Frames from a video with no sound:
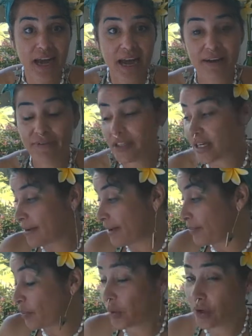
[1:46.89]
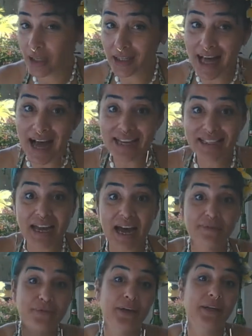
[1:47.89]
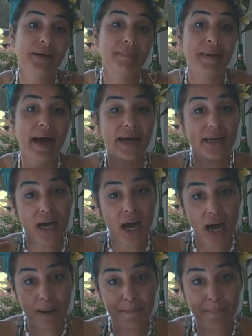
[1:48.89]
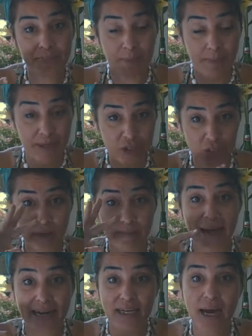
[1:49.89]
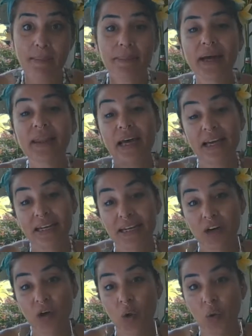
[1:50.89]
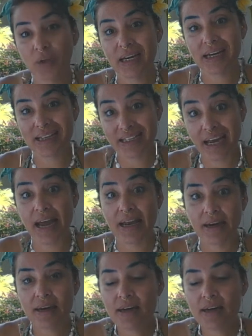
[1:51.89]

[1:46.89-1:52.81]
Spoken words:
Every time I pour a glass, I fill it back up, the pitcher back up, and let it get cold again.